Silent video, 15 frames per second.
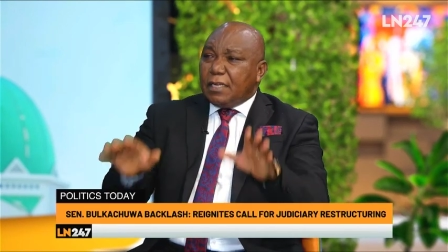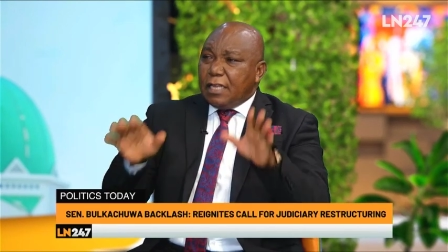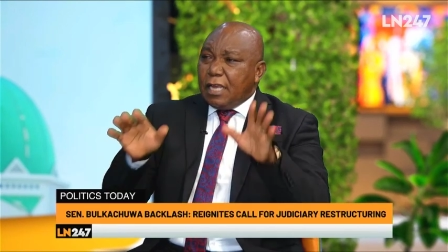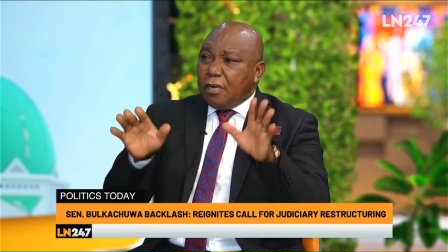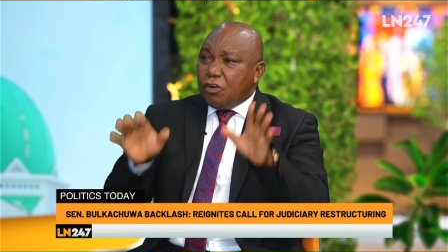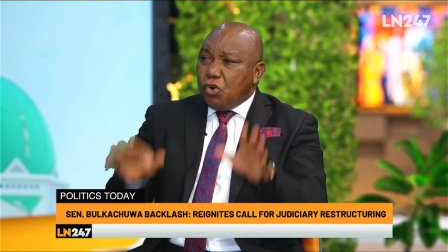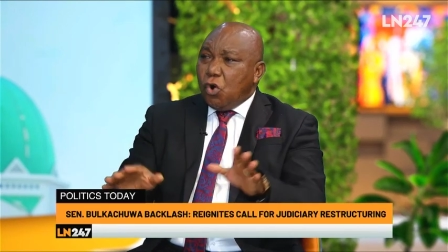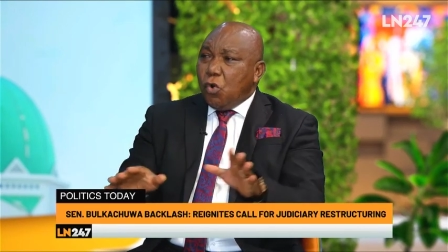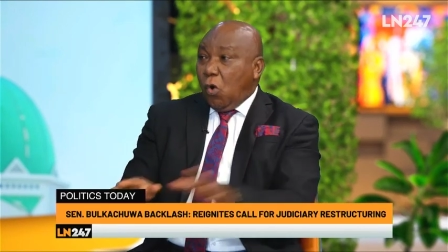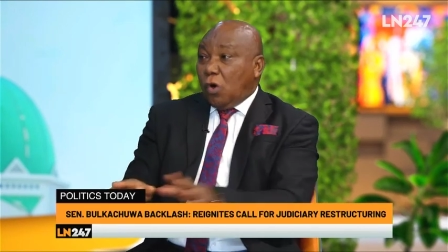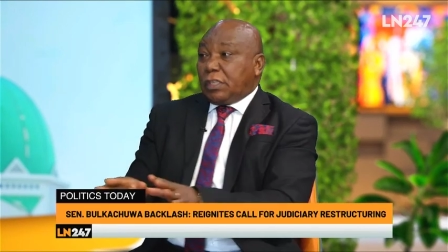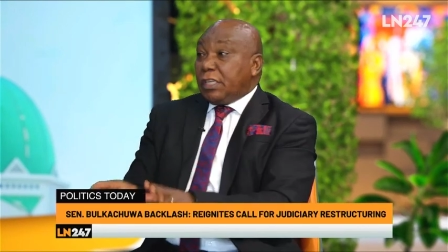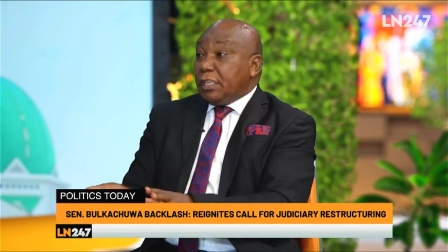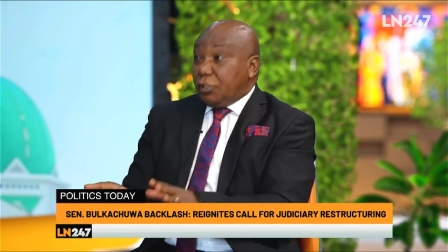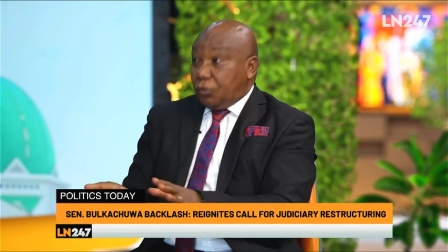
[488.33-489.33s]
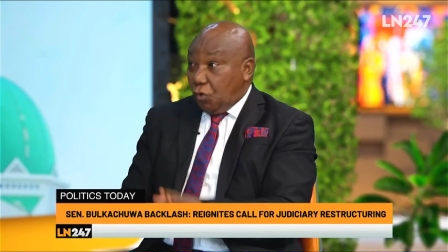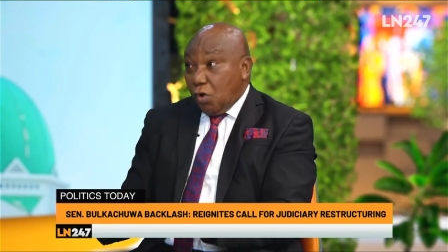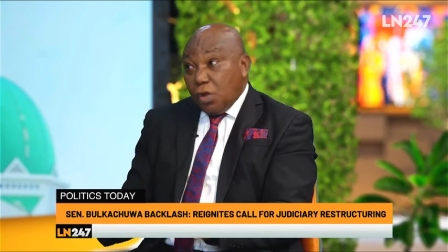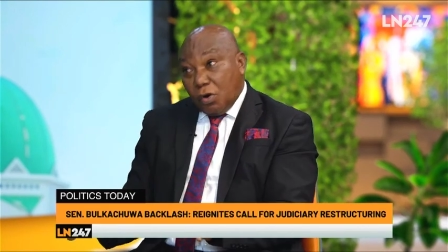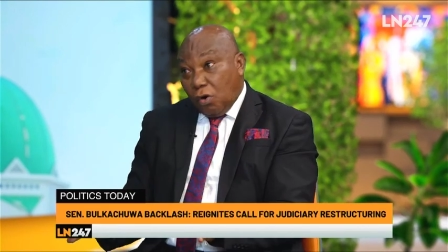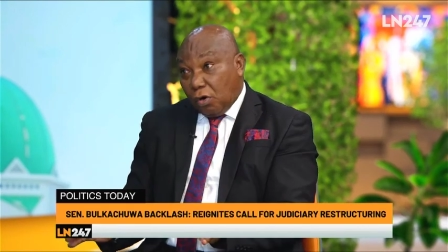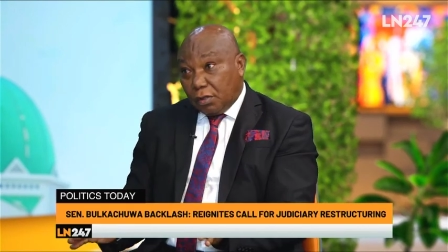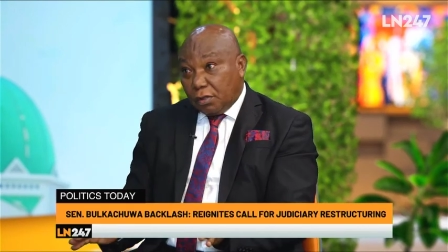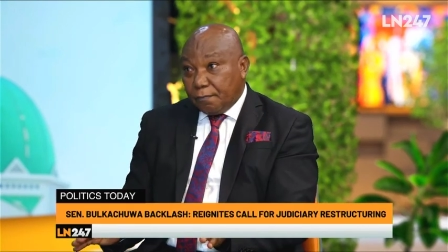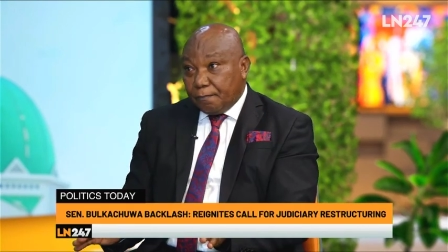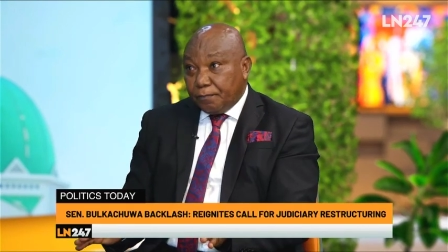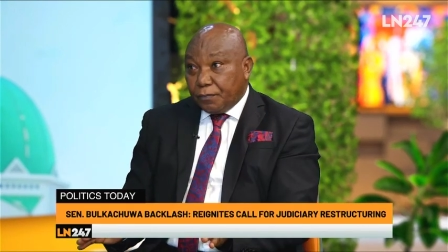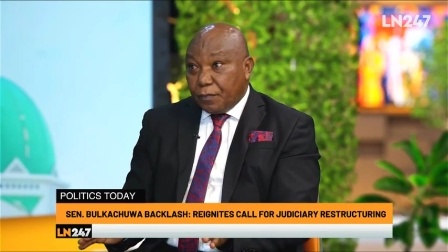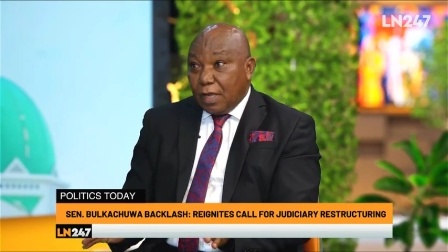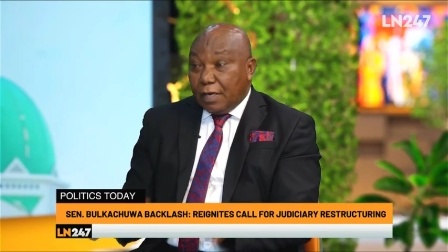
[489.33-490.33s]
they know what is going
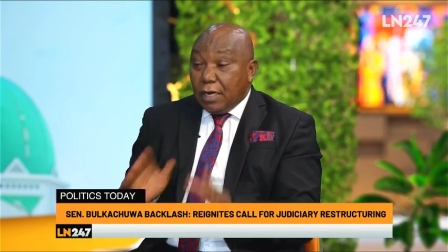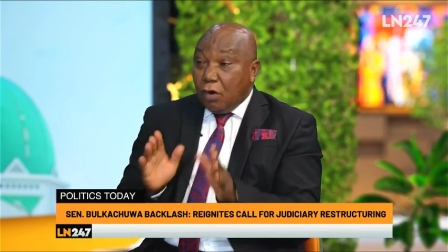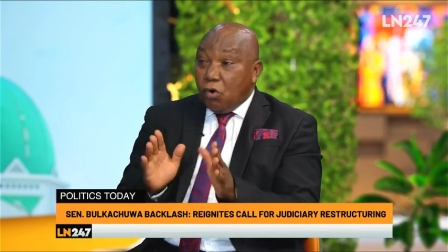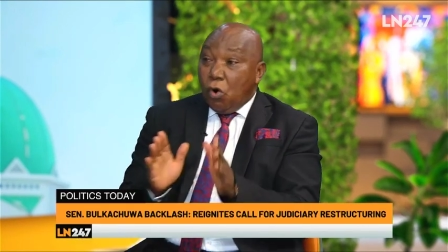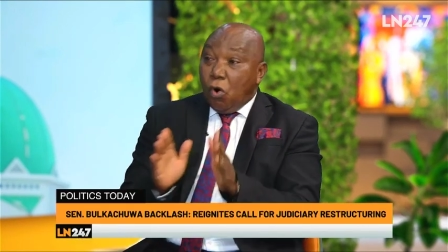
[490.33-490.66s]
on. Yes.